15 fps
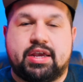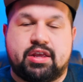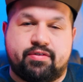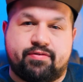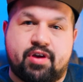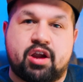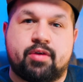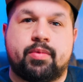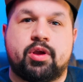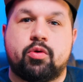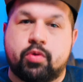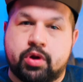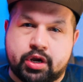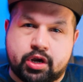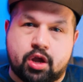environment
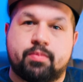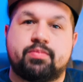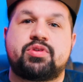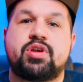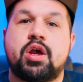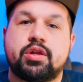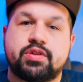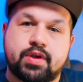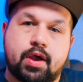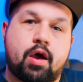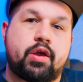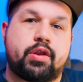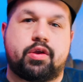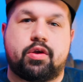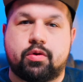when it comes to
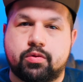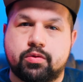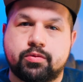audio.